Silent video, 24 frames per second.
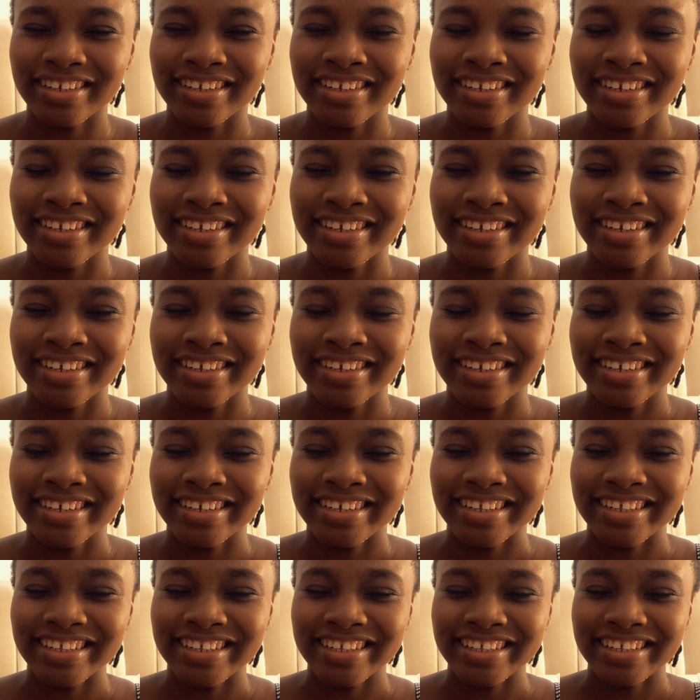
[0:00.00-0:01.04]

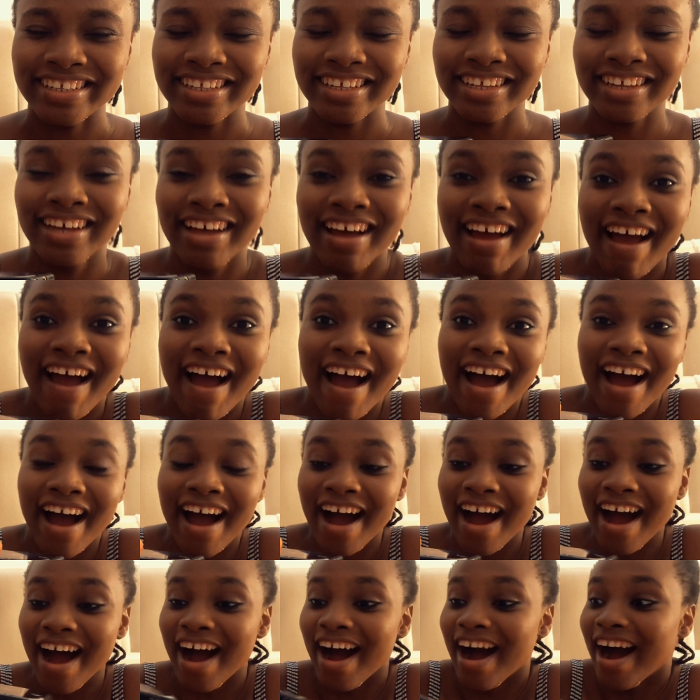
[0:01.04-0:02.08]

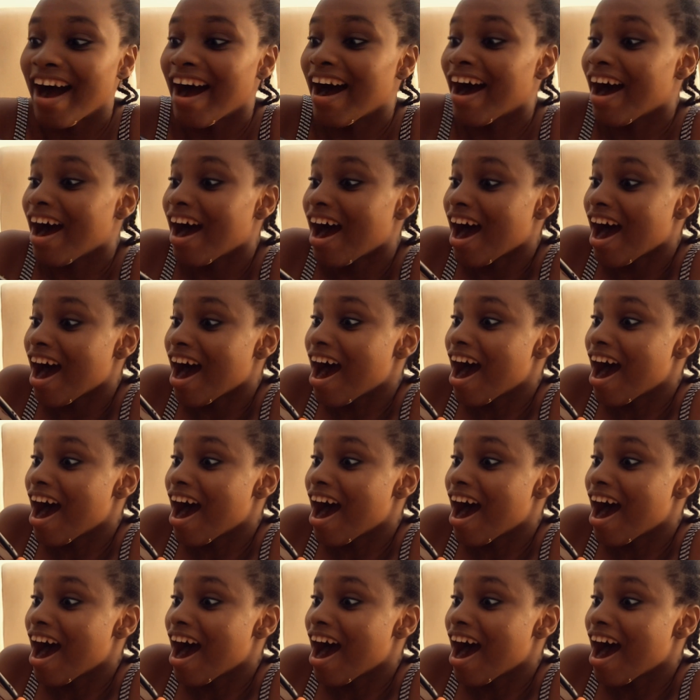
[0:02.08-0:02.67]
[no speech]